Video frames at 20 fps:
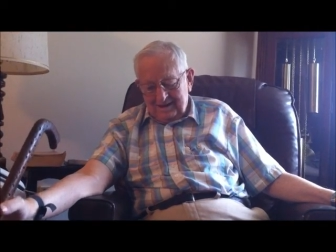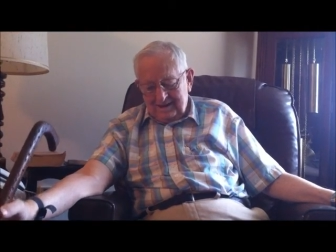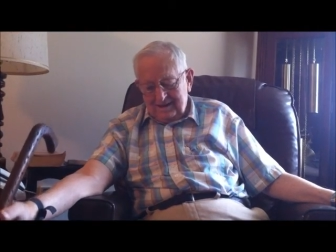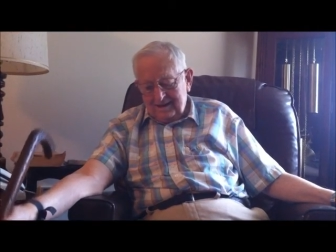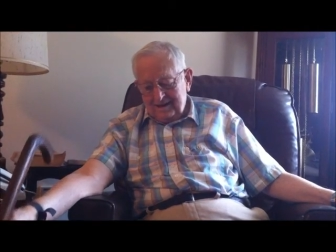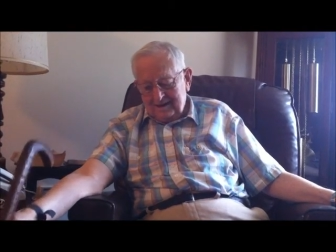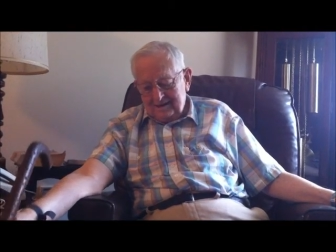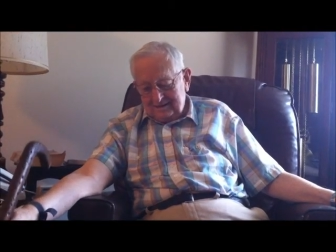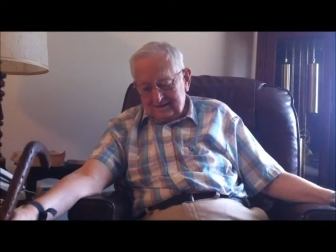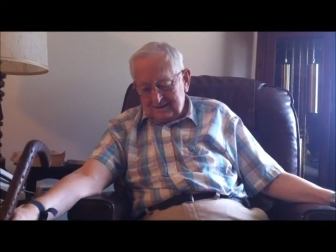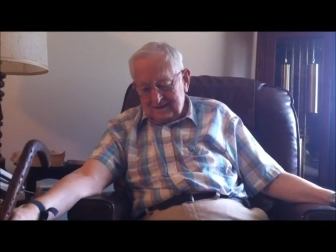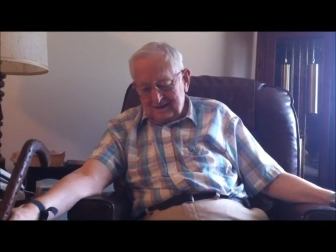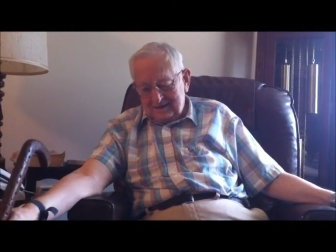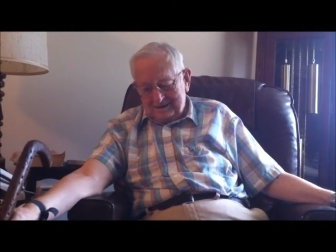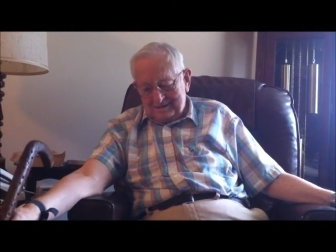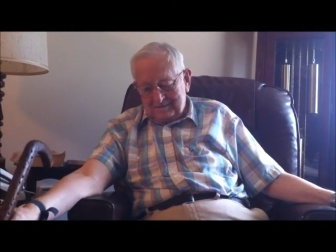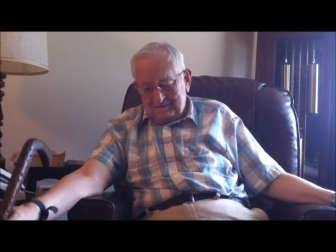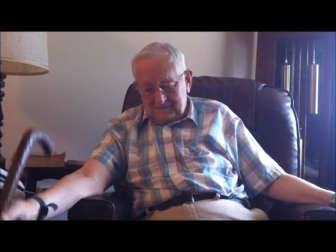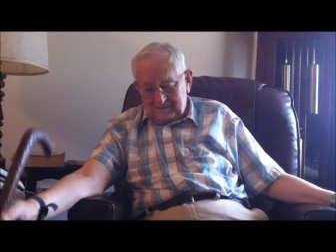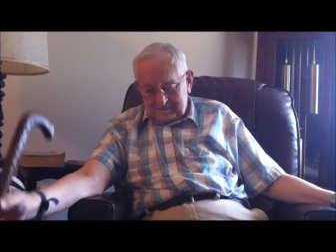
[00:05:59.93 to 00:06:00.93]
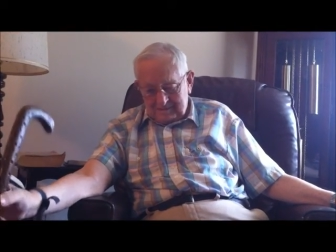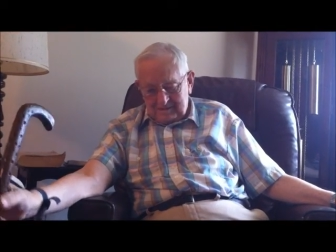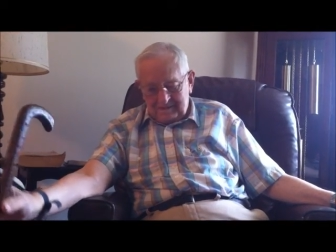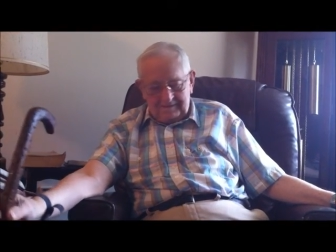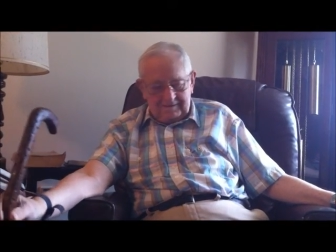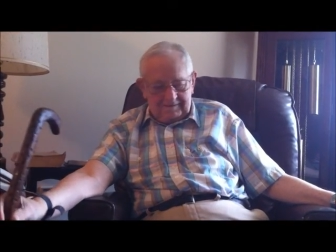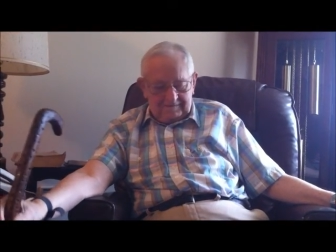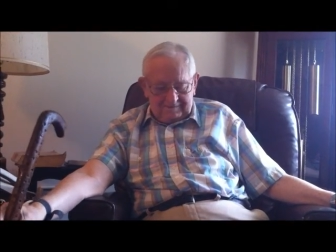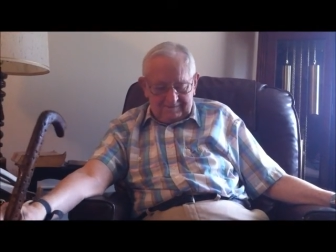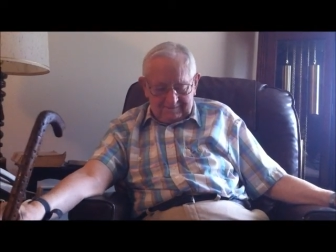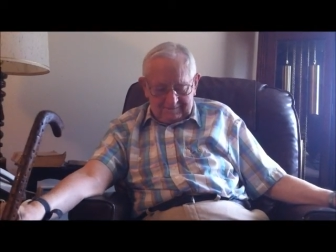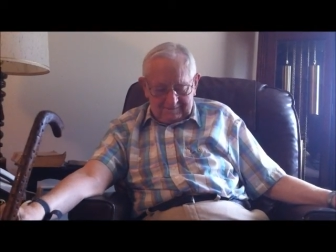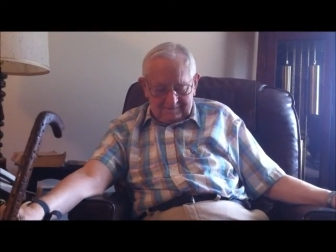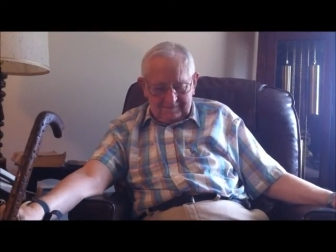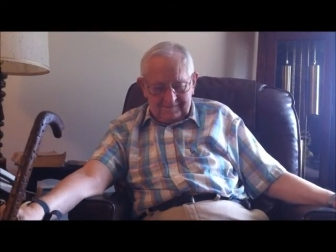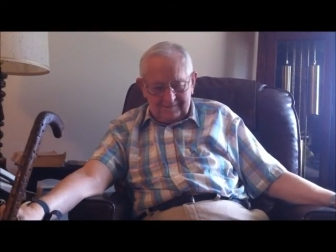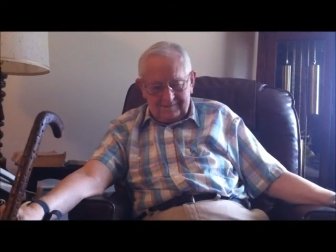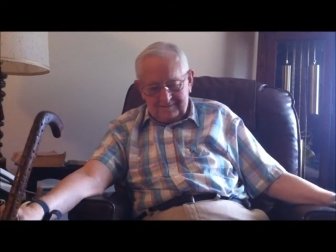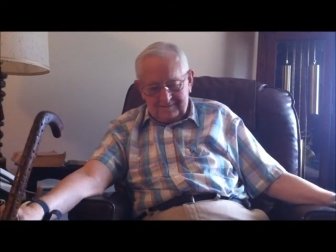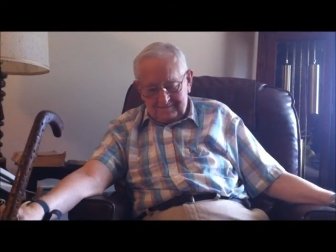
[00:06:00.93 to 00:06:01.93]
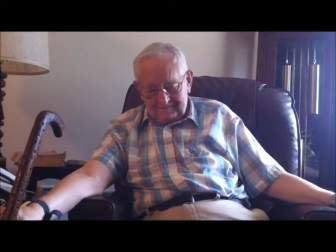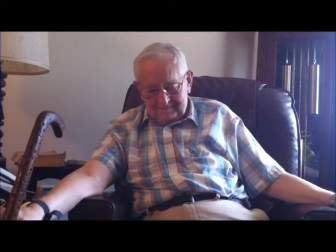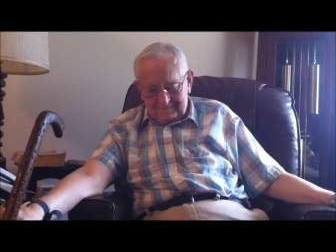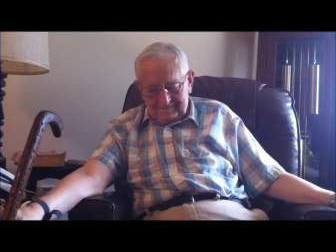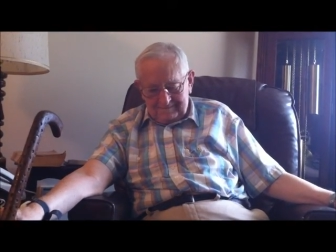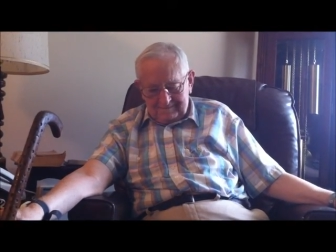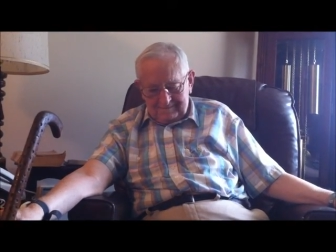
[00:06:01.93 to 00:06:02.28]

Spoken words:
he had said to me on a